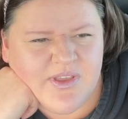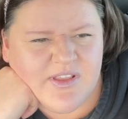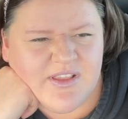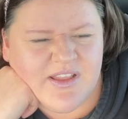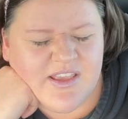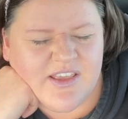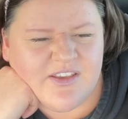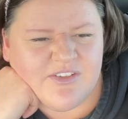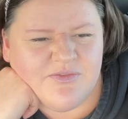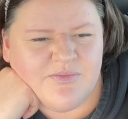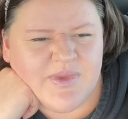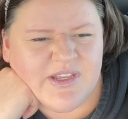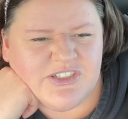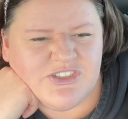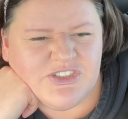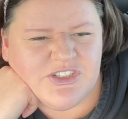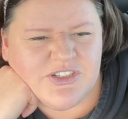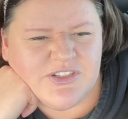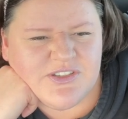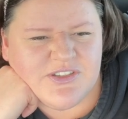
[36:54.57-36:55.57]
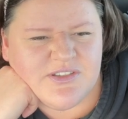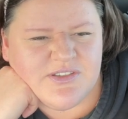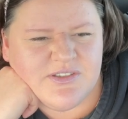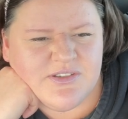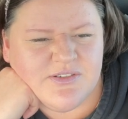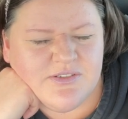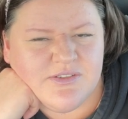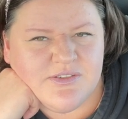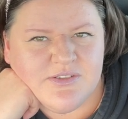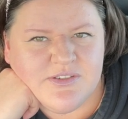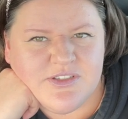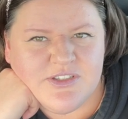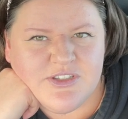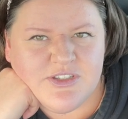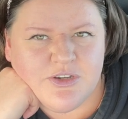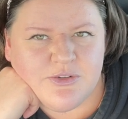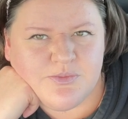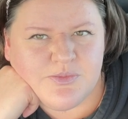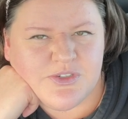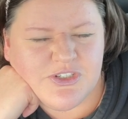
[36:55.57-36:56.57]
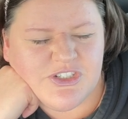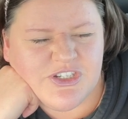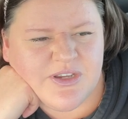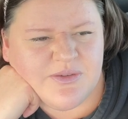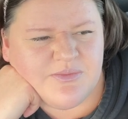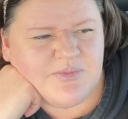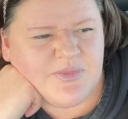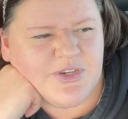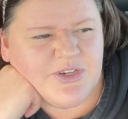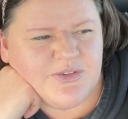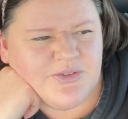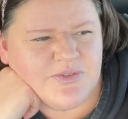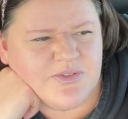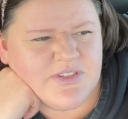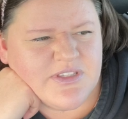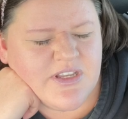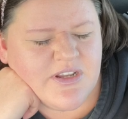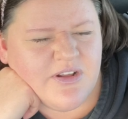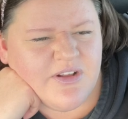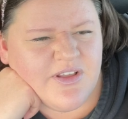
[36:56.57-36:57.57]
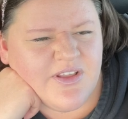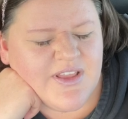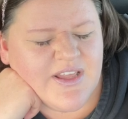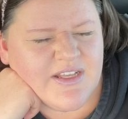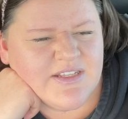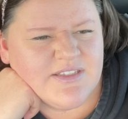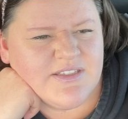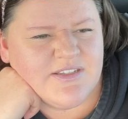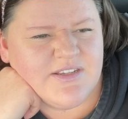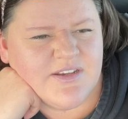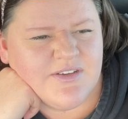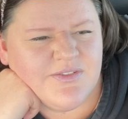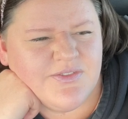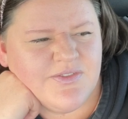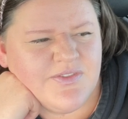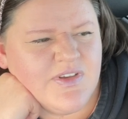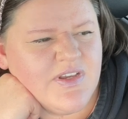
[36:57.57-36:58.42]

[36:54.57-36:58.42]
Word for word: like I've mentioned, soap, shampoos, and all that stuff